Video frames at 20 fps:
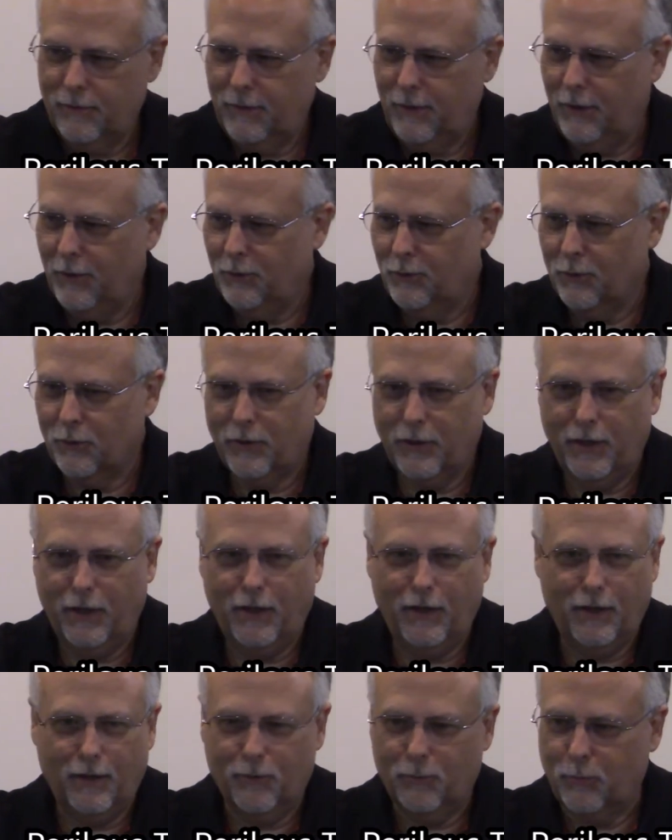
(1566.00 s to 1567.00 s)
He's your
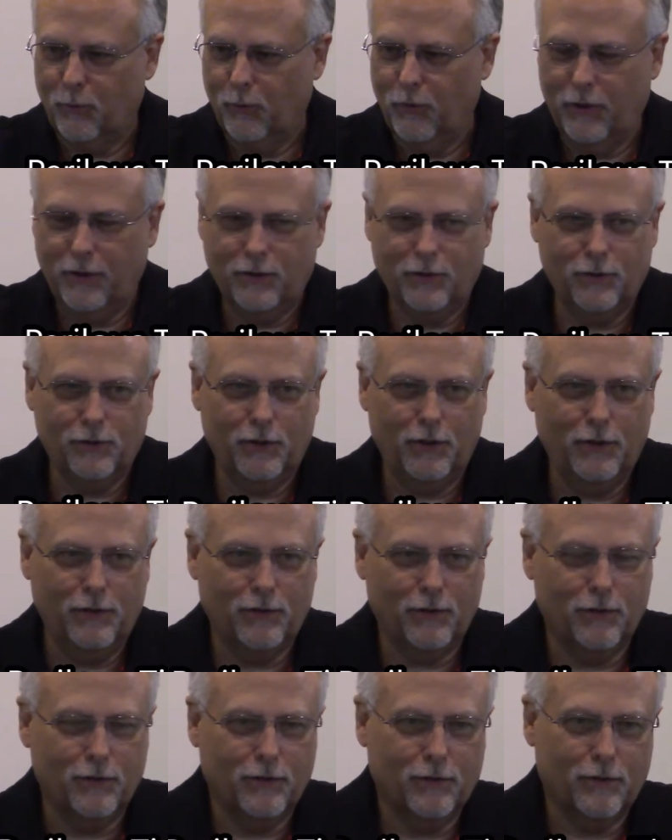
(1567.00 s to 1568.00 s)
king, pointing to
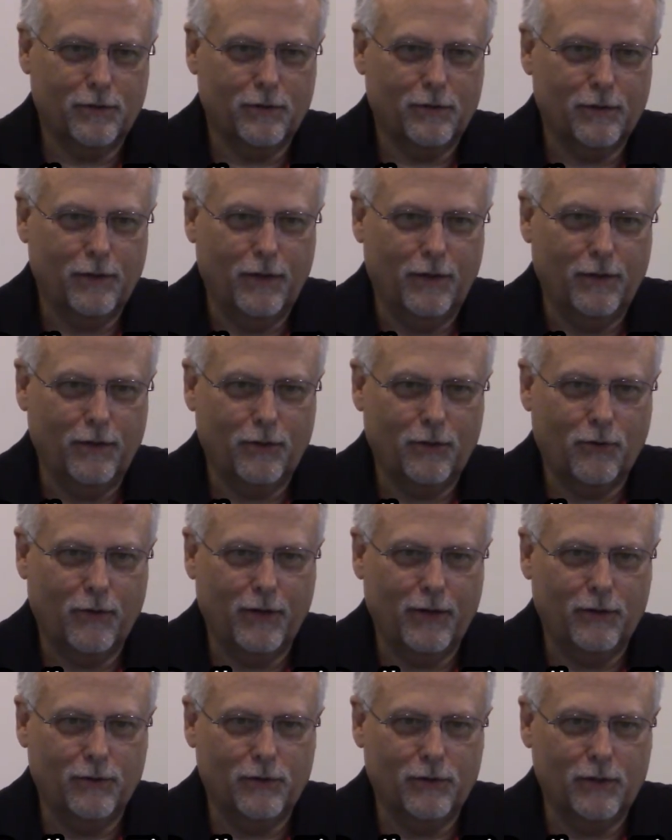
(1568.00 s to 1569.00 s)
Jesus. And the
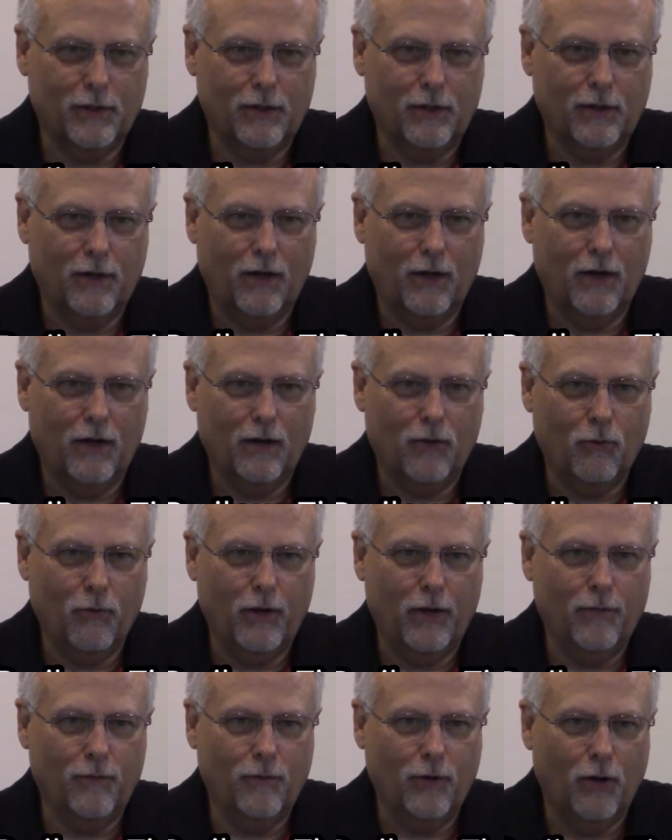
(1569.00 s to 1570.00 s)
crowd said, all right,
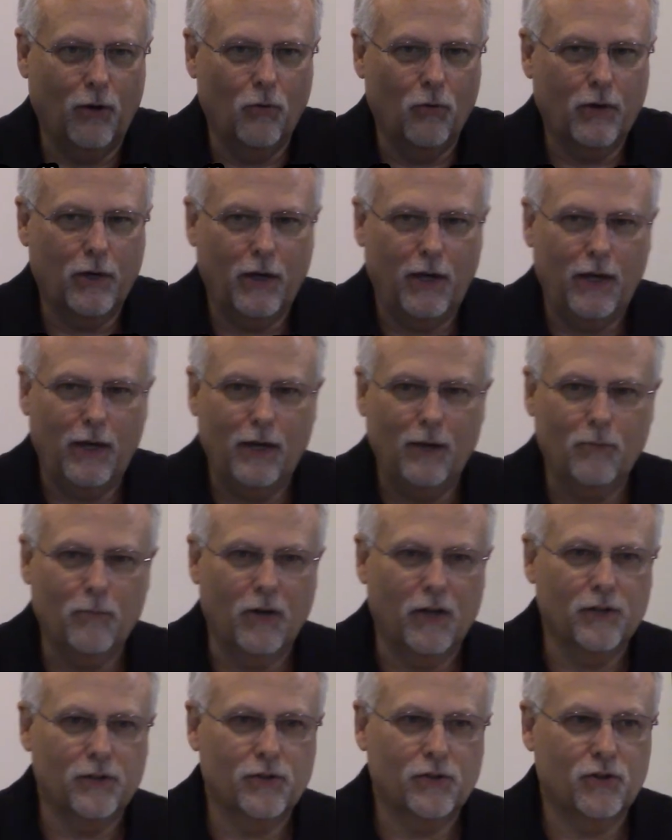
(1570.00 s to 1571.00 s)
we have no king
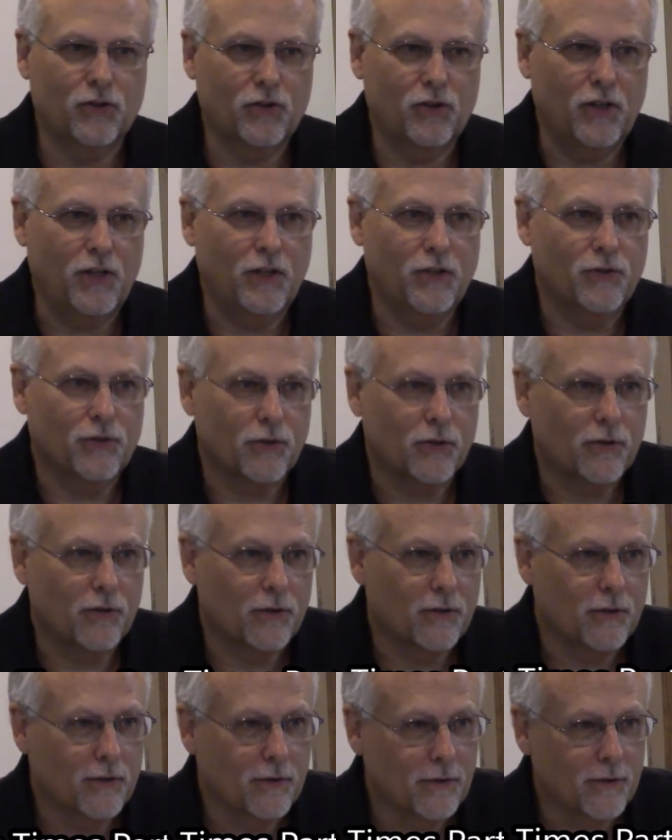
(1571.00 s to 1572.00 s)
but Caesar.